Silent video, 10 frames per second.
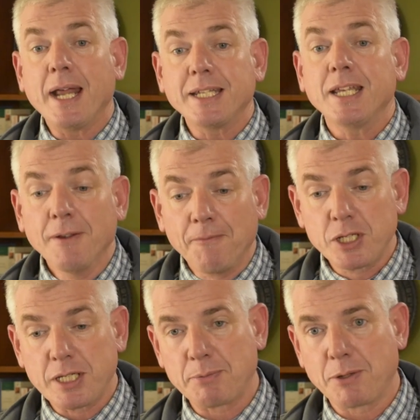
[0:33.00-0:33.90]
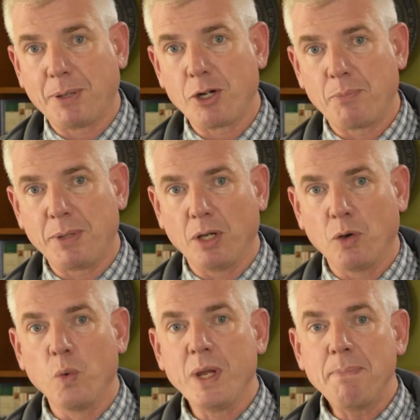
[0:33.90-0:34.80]
In the footsteps of Padre Pio,
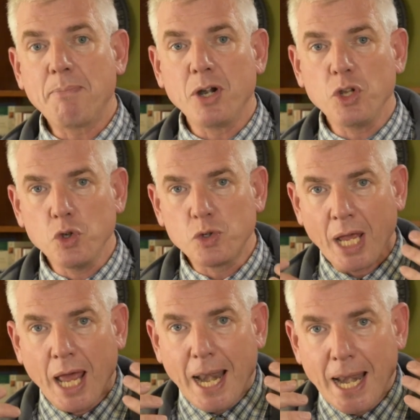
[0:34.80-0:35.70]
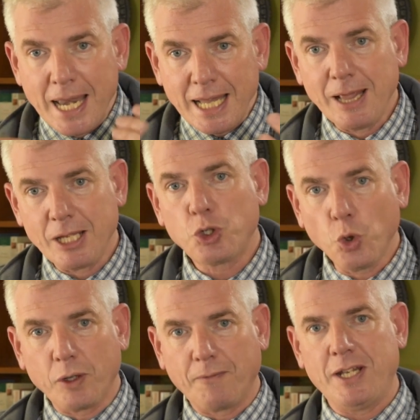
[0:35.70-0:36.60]
we produce little
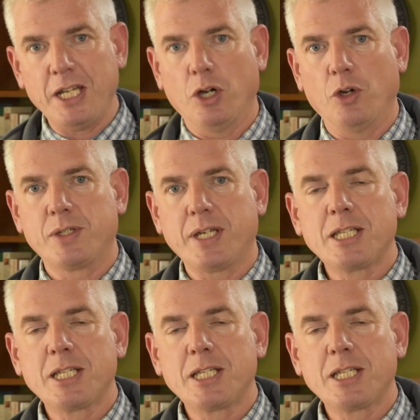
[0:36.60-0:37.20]
short videos,